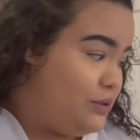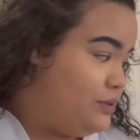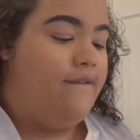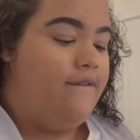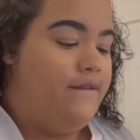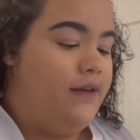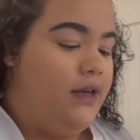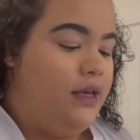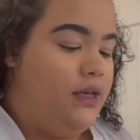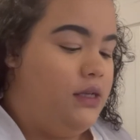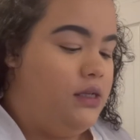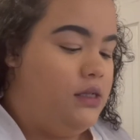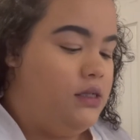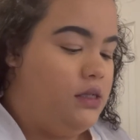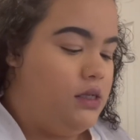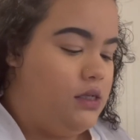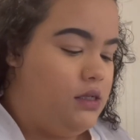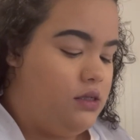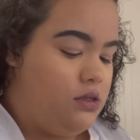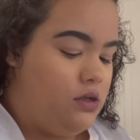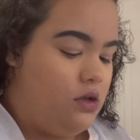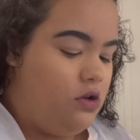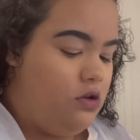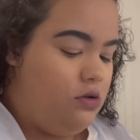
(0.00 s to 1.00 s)
Face is
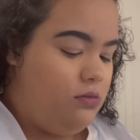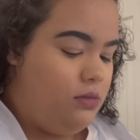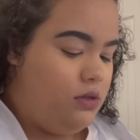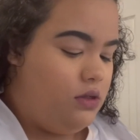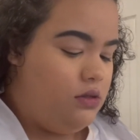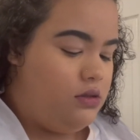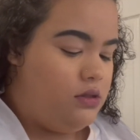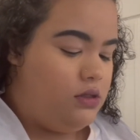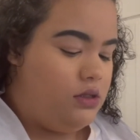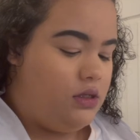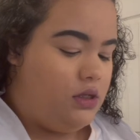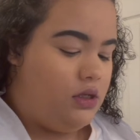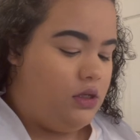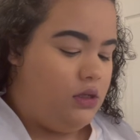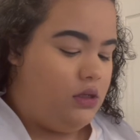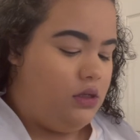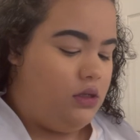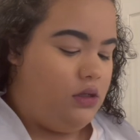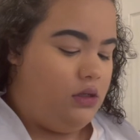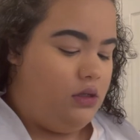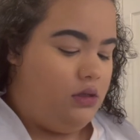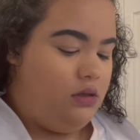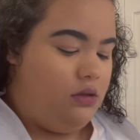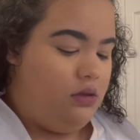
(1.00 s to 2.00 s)
almost
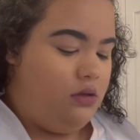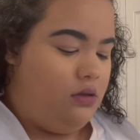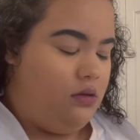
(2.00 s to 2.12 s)
done.